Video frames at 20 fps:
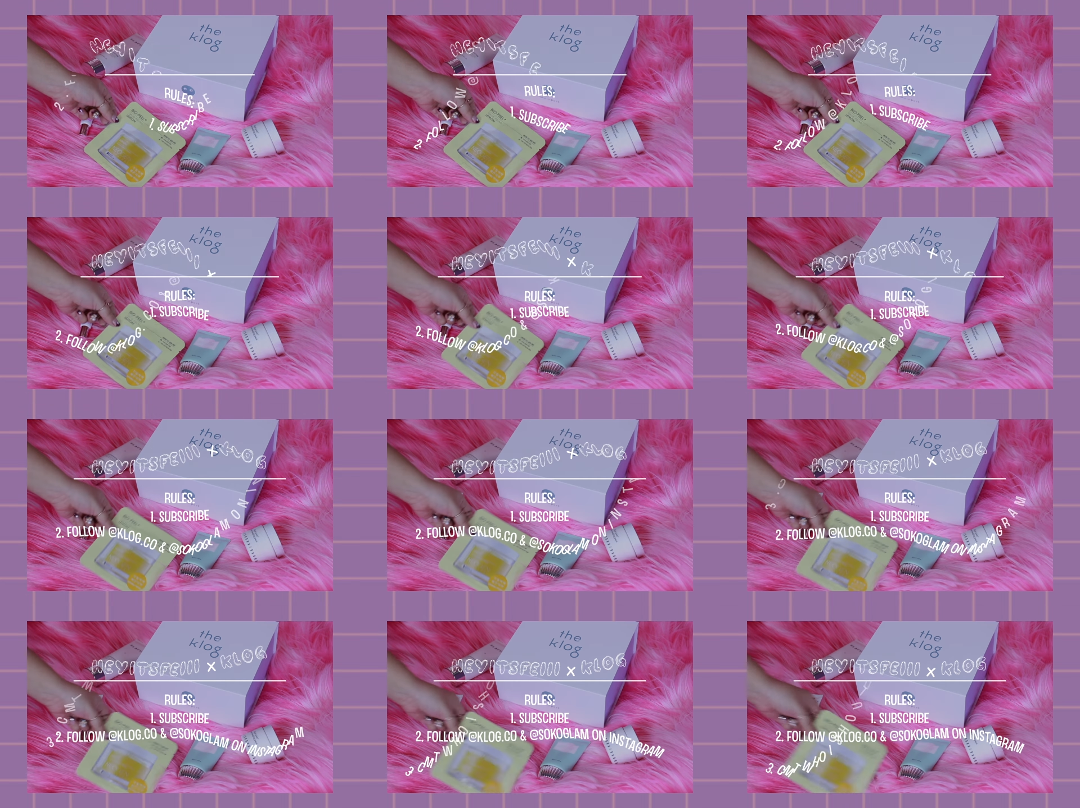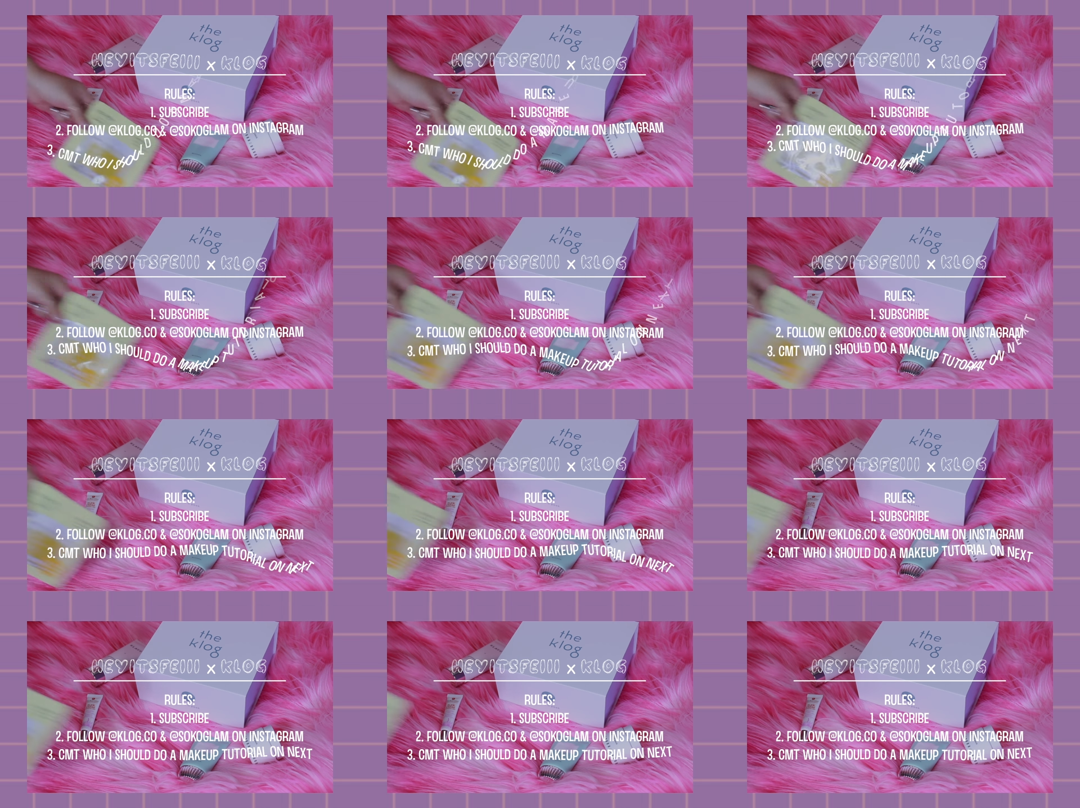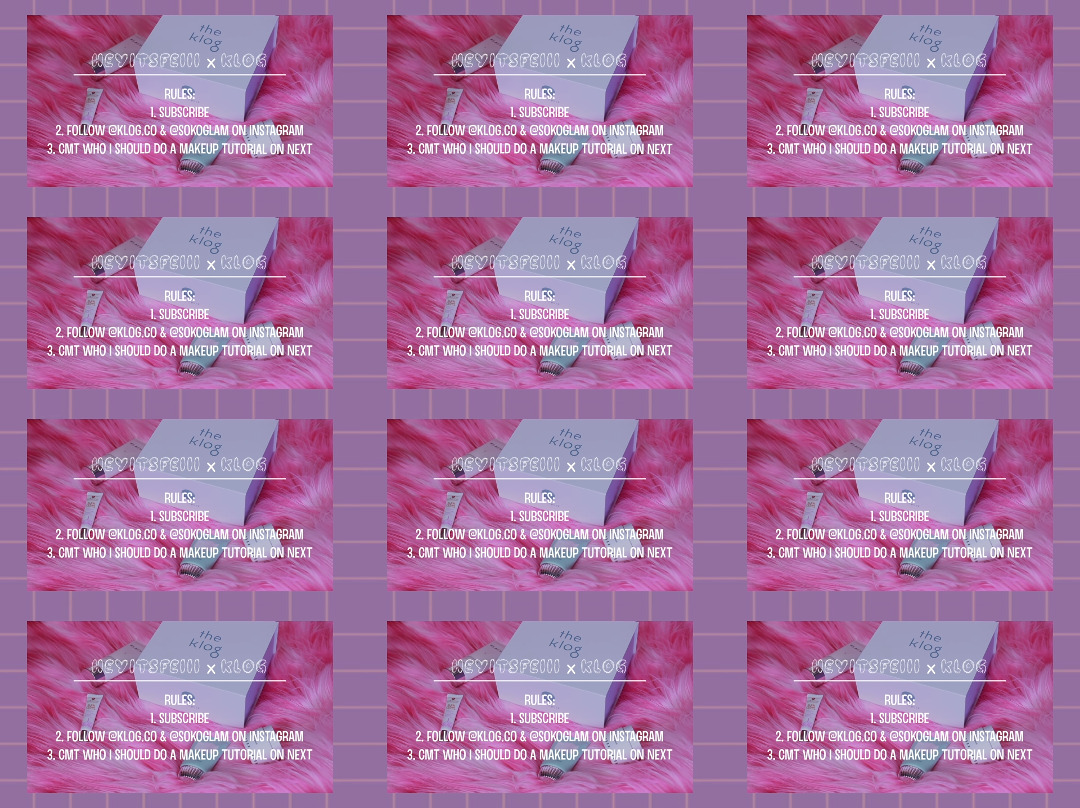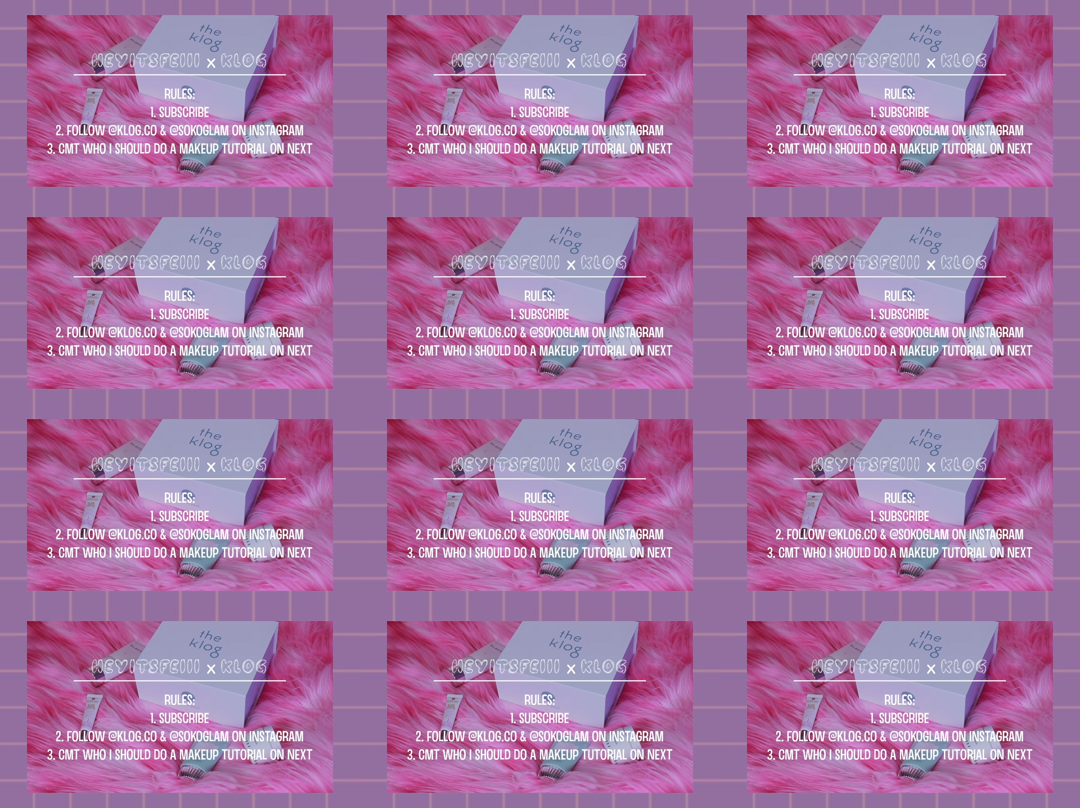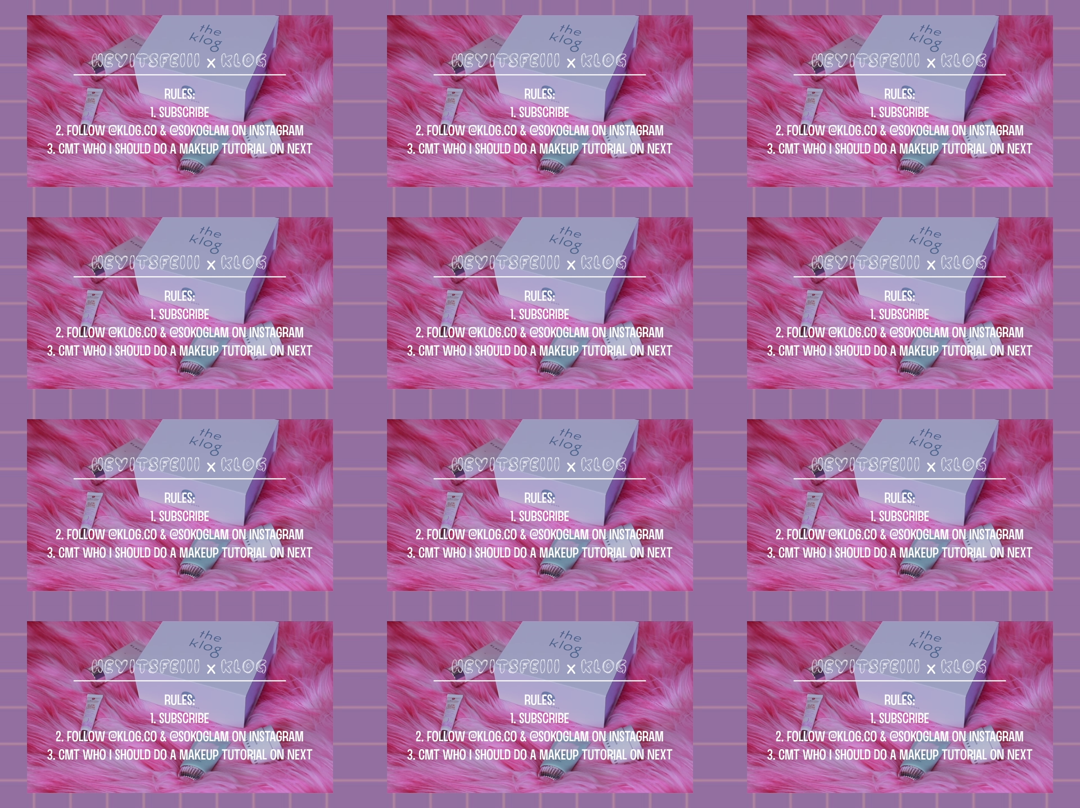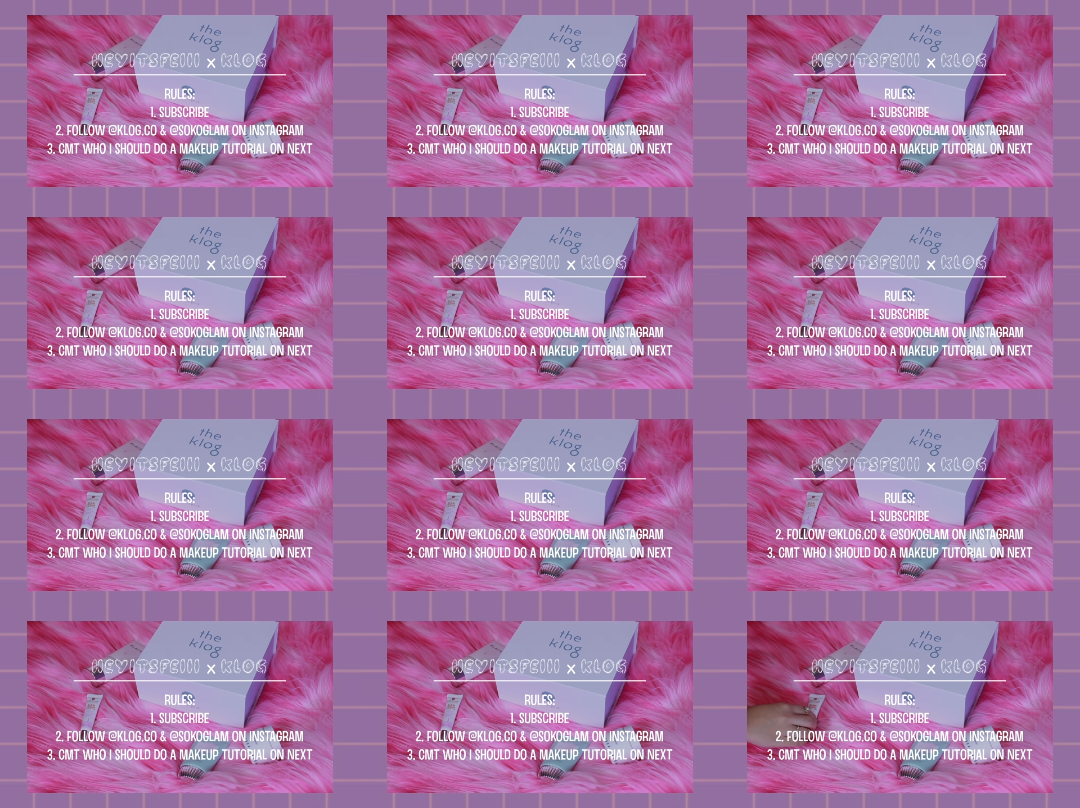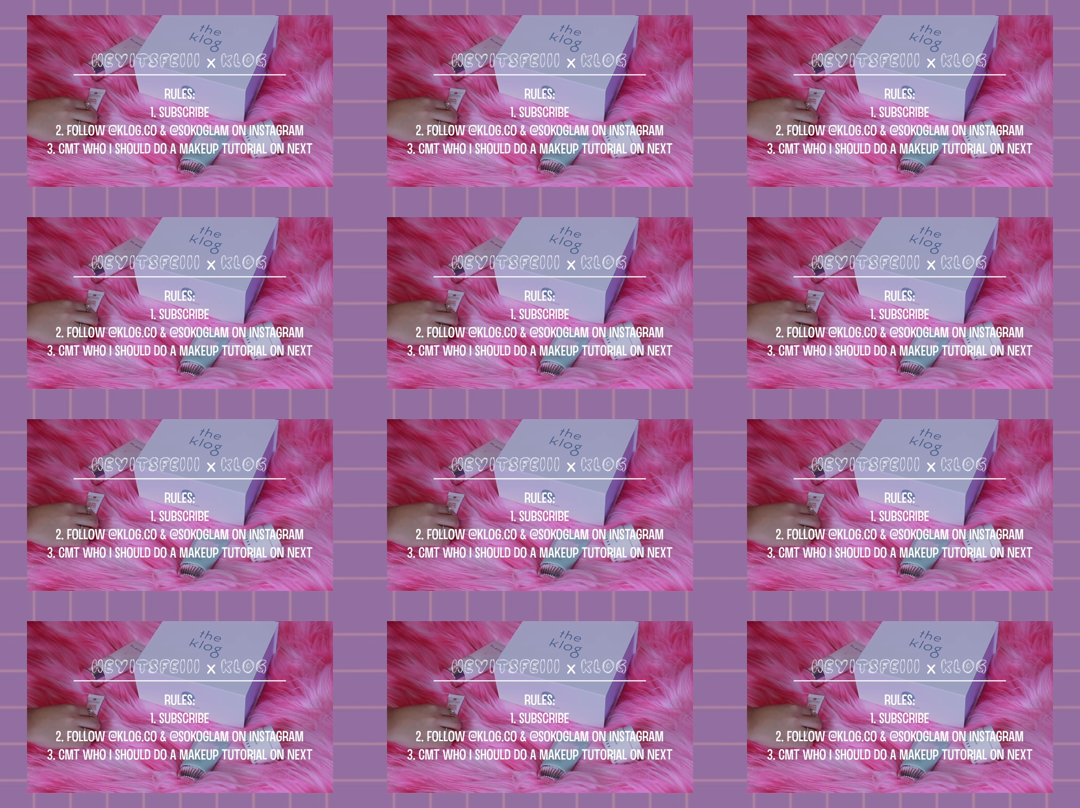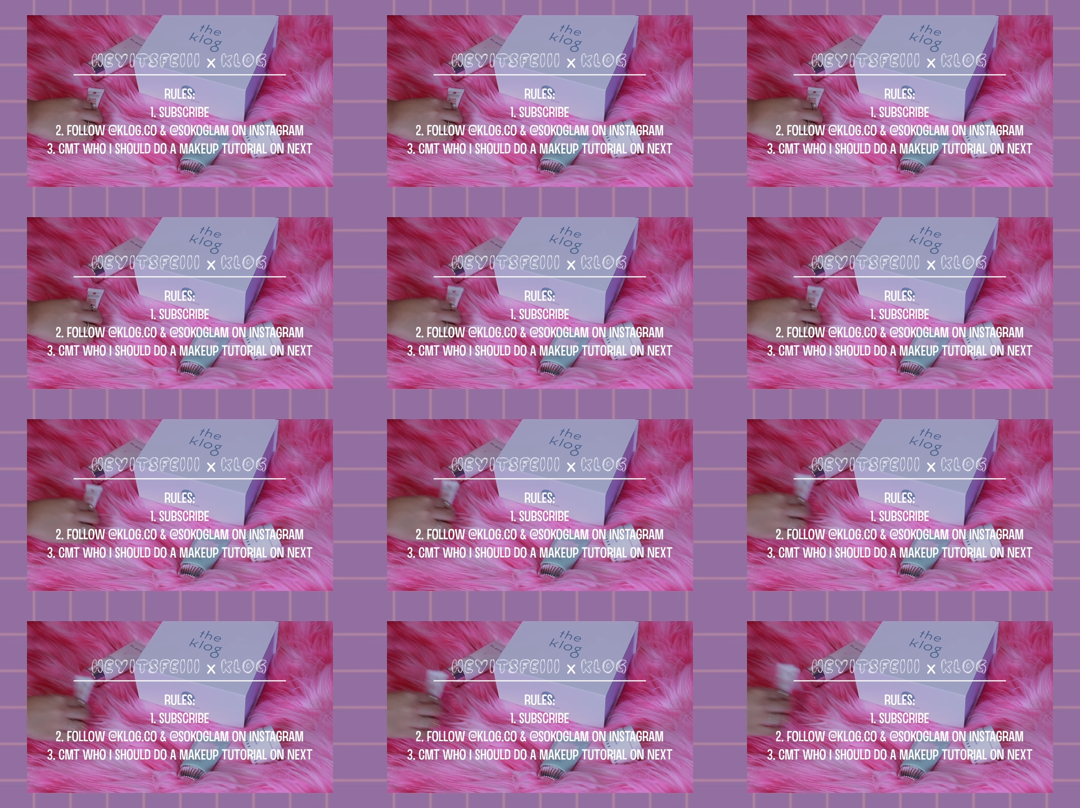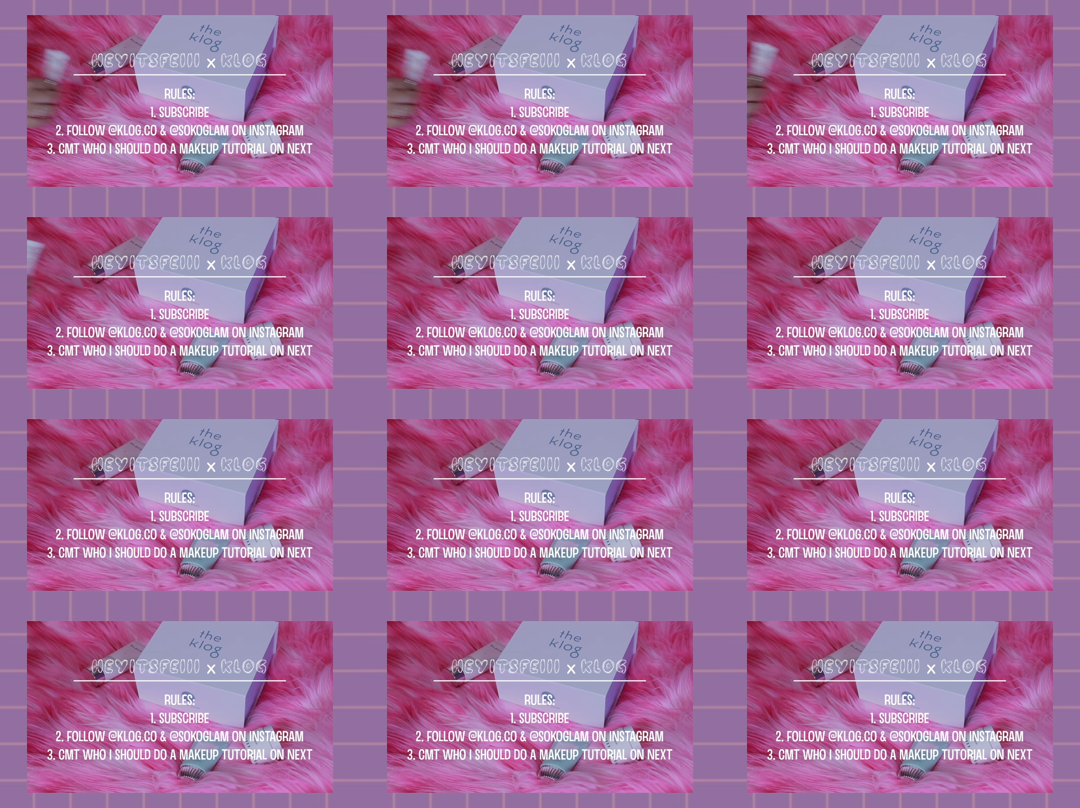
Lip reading: Nobody's mouth can be seen.